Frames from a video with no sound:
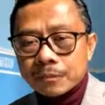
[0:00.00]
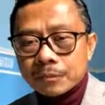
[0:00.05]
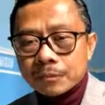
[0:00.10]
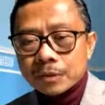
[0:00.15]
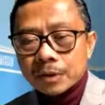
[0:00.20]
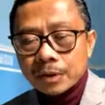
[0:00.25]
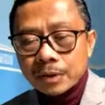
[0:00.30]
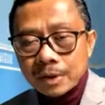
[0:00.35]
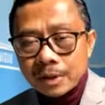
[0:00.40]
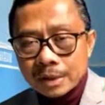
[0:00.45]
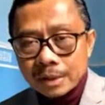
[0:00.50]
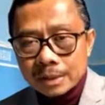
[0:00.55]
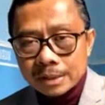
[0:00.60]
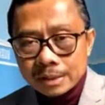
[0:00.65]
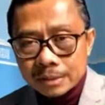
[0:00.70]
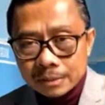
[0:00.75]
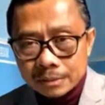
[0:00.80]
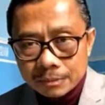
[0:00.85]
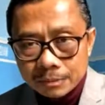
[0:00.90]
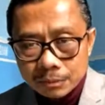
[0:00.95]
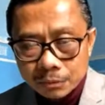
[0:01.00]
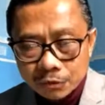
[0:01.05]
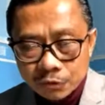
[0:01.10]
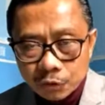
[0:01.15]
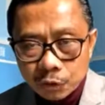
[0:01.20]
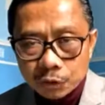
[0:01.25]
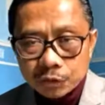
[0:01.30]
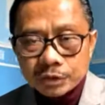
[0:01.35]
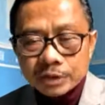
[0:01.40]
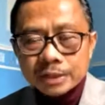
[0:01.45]
there are
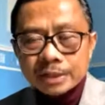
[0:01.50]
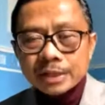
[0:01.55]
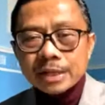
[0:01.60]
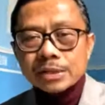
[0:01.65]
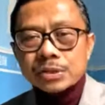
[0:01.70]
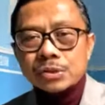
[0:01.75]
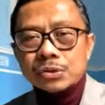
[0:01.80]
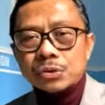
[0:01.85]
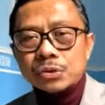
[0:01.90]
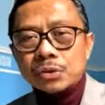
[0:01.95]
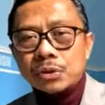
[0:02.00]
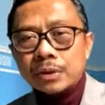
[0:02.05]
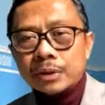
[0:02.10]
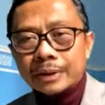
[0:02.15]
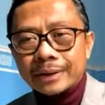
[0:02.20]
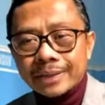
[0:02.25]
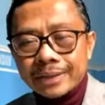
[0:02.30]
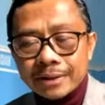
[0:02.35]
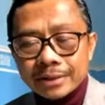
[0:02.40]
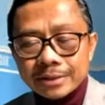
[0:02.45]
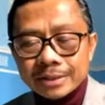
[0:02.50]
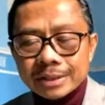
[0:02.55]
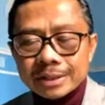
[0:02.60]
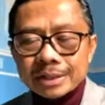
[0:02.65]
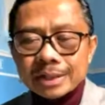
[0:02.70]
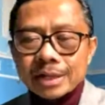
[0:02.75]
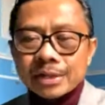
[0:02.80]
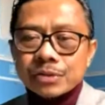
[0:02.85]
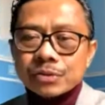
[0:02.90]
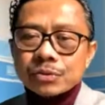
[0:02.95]
14 days to go or 13
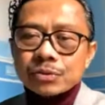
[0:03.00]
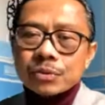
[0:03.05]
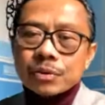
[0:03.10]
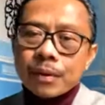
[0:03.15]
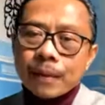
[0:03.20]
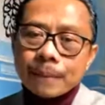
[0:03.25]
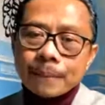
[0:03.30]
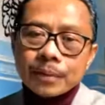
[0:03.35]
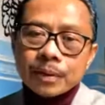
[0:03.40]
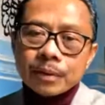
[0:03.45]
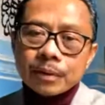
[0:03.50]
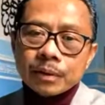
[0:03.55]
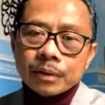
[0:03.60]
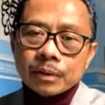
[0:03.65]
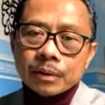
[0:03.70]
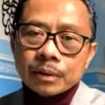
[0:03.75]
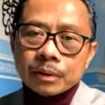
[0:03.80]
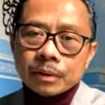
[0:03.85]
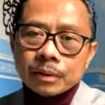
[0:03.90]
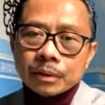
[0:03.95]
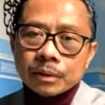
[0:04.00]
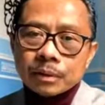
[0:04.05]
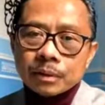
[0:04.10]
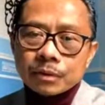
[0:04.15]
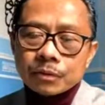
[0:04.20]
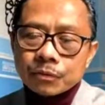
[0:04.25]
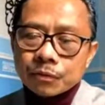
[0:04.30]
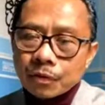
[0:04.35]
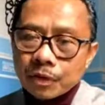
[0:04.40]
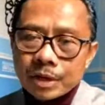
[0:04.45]
days to go.
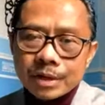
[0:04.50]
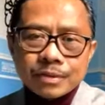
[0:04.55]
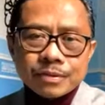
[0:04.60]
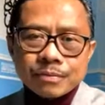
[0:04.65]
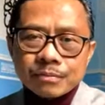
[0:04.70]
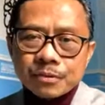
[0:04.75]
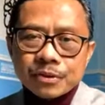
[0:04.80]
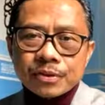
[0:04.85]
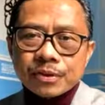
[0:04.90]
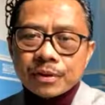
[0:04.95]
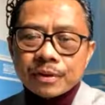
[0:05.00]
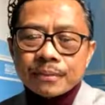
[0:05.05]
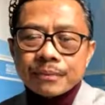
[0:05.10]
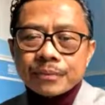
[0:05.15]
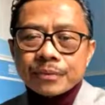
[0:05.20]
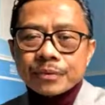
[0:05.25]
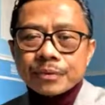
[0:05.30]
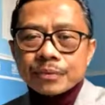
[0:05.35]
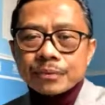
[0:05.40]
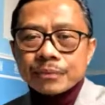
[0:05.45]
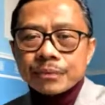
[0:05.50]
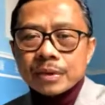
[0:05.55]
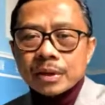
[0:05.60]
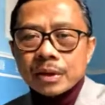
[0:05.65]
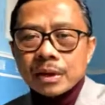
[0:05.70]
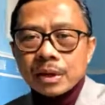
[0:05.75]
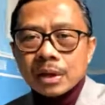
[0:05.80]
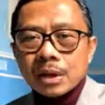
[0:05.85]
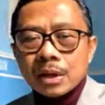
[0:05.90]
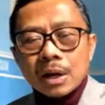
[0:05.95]
For us Muslims,
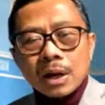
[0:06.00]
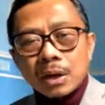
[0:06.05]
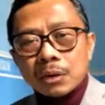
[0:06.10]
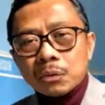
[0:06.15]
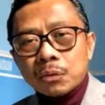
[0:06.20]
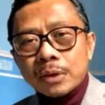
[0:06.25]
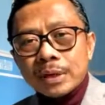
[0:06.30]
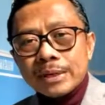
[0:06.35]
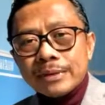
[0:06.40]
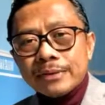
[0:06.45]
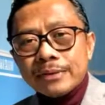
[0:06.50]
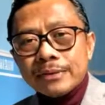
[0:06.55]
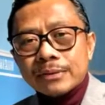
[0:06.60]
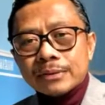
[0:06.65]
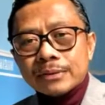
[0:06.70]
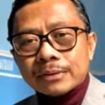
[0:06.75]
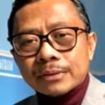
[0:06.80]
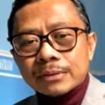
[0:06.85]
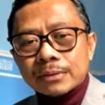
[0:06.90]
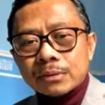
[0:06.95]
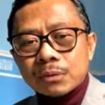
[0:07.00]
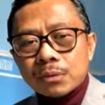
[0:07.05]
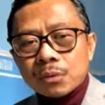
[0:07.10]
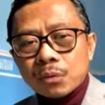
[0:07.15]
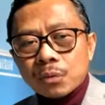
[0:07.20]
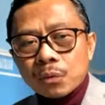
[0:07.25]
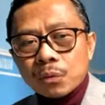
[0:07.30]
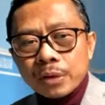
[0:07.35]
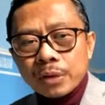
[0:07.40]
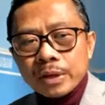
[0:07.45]
always
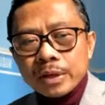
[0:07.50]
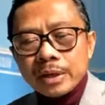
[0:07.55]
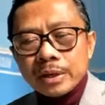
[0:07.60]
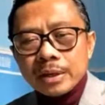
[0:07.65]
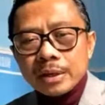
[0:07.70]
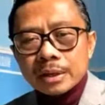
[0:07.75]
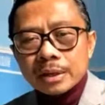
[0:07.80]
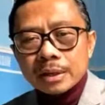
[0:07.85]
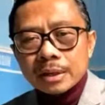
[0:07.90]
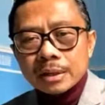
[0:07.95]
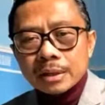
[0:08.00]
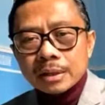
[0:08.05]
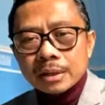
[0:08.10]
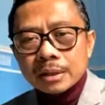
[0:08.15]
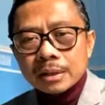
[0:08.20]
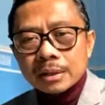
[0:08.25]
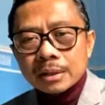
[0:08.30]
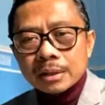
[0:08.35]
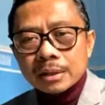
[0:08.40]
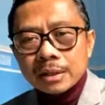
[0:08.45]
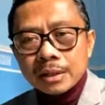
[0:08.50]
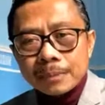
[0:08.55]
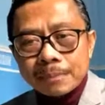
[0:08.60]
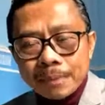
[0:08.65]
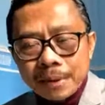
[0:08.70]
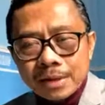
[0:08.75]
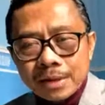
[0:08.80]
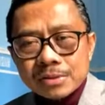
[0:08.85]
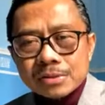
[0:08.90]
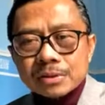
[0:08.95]
we
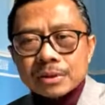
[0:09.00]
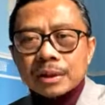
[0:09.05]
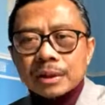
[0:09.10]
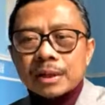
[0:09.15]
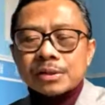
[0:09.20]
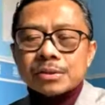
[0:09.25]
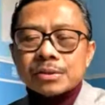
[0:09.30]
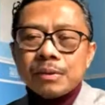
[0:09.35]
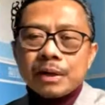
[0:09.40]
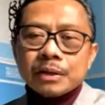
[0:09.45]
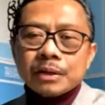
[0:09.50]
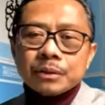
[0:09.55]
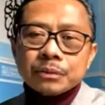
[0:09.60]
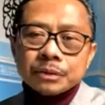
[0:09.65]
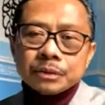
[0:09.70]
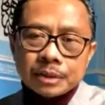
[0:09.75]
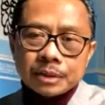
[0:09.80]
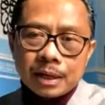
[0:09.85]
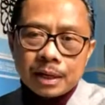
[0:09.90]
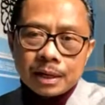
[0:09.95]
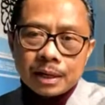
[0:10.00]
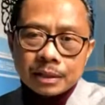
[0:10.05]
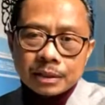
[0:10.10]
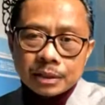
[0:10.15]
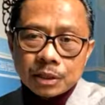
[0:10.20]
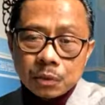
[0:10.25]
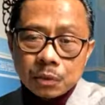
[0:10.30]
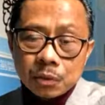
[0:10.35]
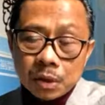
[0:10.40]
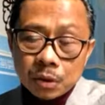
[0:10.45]
depend on Allah subhanahu wa ta'ala.
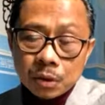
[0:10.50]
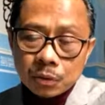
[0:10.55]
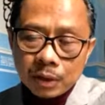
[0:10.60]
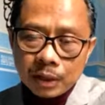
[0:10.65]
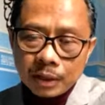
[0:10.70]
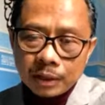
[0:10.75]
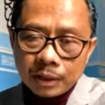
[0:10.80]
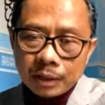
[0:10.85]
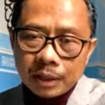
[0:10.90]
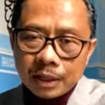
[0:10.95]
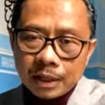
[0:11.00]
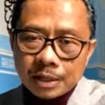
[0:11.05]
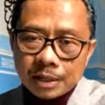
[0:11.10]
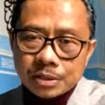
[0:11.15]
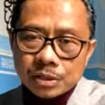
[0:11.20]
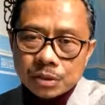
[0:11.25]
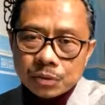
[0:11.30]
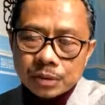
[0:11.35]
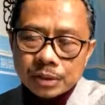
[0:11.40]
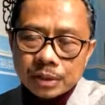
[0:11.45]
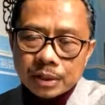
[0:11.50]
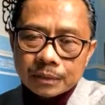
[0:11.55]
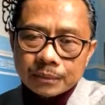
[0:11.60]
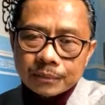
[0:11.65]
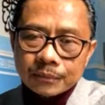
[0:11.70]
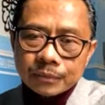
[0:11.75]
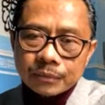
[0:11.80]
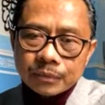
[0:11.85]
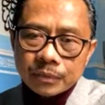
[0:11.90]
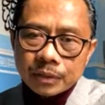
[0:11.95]
Tawakkul Allah azza wa jal.
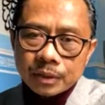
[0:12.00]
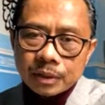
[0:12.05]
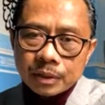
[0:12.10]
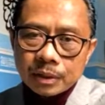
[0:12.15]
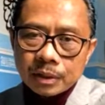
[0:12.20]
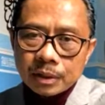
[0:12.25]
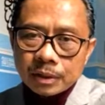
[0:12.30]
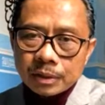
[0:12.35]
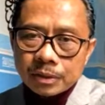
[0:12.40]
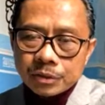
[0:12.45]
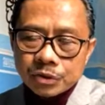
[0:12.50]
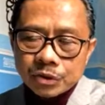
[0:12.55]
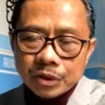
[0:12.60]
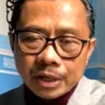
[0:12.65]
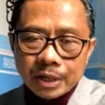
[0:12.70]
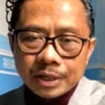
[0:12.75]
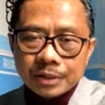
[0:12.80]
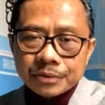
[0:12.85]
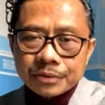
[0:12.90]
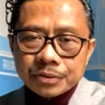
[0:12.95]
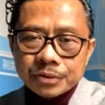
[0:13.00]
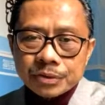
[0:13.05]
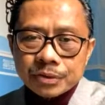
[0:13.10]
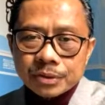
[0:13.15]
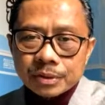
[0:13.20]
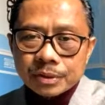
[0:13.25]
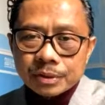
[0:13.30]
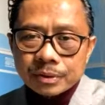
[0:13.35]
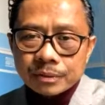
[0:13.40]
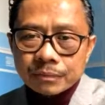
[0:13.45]
The
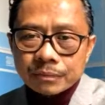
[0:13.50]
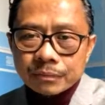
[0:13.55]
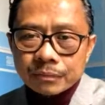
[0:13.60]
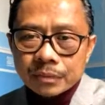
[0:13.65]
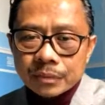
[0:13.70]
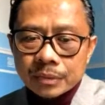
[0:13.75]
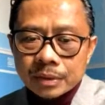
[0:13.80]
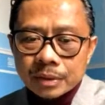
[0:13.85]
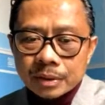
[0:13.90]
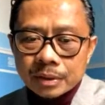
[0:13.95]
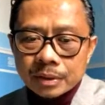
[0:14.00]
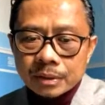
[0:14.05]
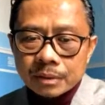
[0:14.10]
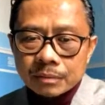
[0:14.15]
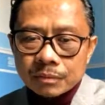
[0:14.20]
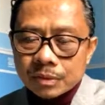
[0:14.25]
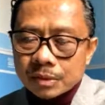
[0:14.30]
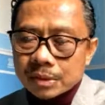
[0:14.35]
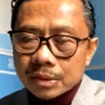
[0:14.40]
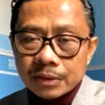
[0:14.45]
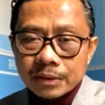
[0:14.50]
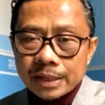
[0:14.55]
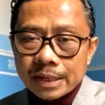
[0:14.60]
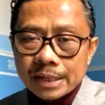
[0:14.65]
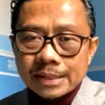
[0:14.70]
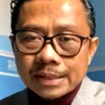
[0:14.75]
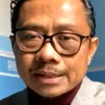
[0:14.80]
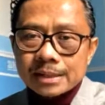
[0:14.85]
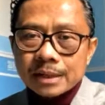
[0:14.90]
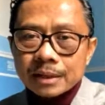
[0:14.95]
challenge is not
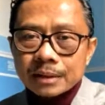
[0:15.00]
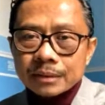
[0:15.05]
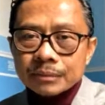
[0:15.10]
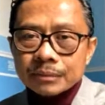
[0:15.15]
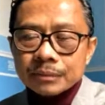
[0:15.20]
easy.